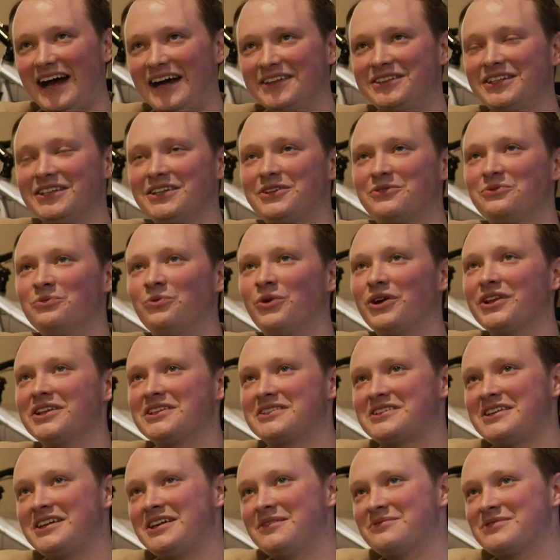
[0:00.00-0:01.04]
I think one of
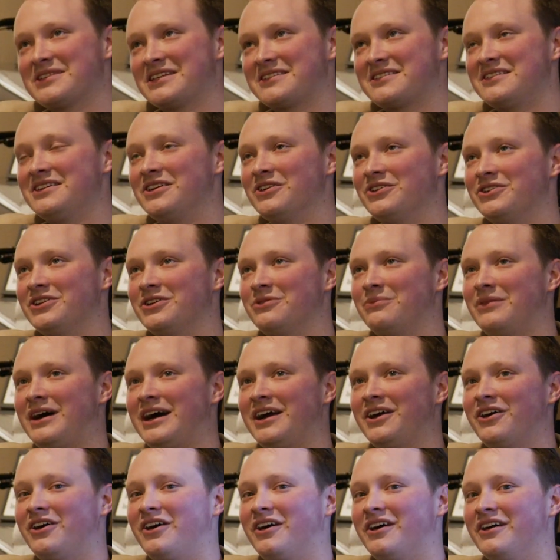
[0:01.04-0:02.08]
the teams that's near and dear to
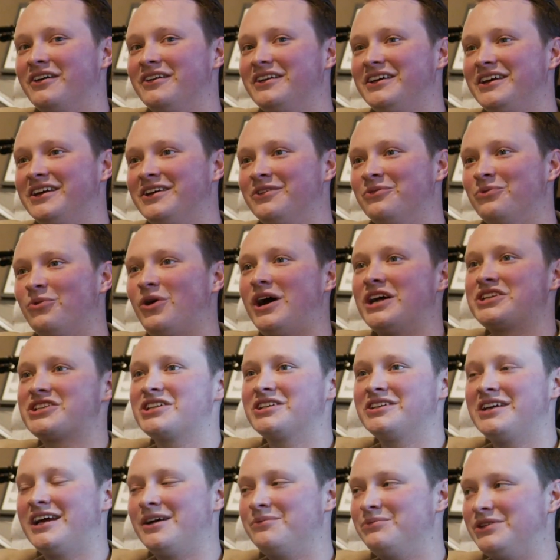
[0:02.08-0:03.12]
my heart in
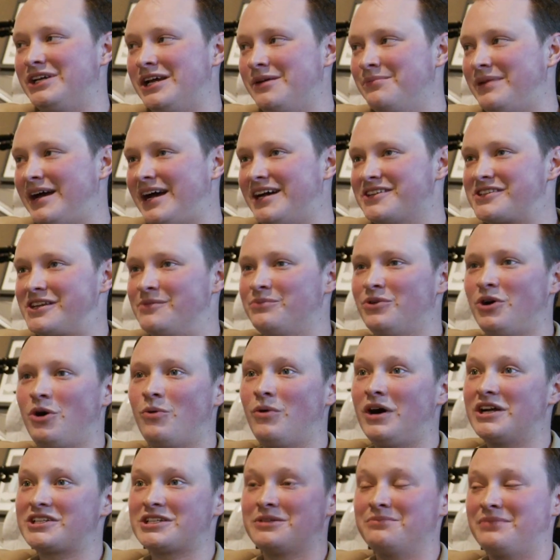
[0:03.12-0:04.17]
watching NBA
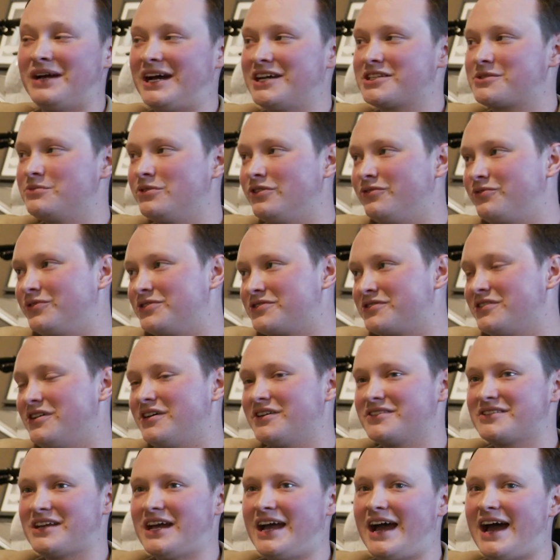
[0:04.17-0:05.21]
basketball, watching basketball for as
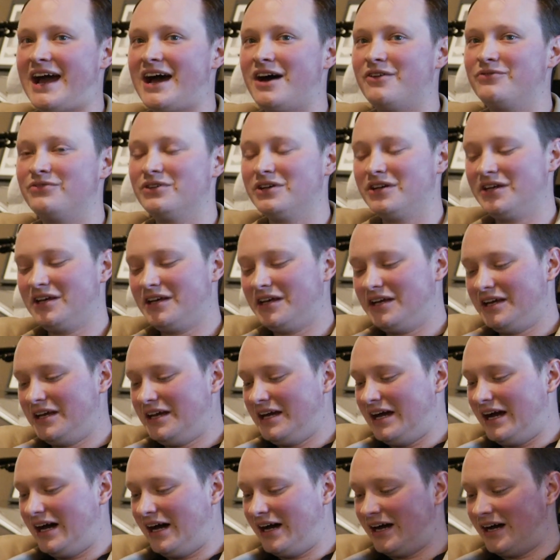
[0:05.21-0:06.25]
long as I have,
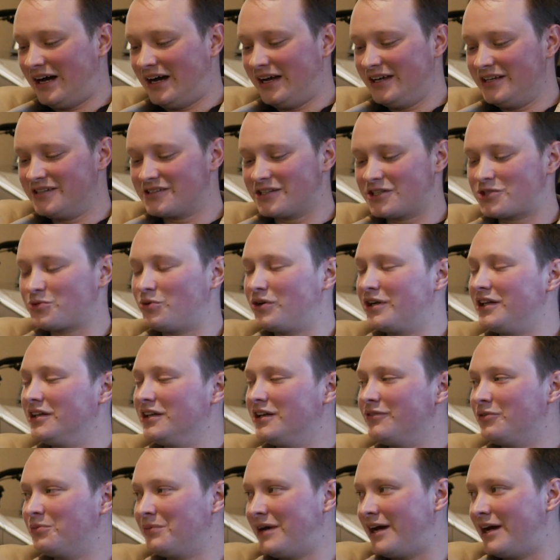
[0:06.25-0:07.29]
is the 2011